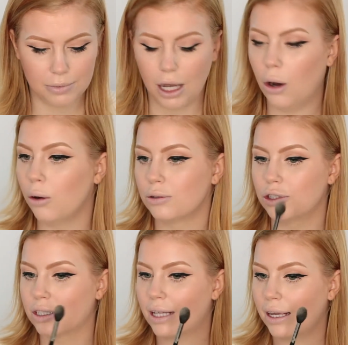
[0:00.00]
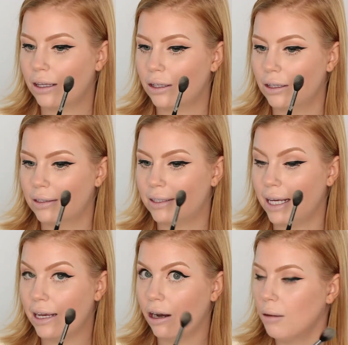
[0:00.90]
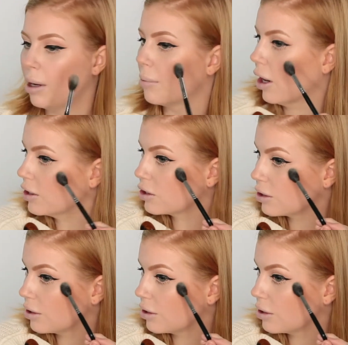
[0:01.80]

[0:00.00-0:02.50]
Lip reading: oh, just like seeing it on my brush.